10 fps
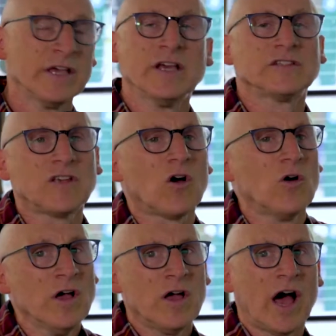So
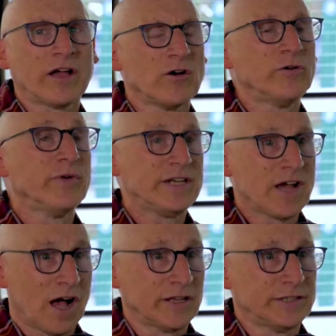I go to Reed
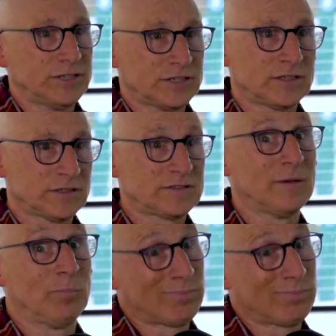College. Mm-hmm.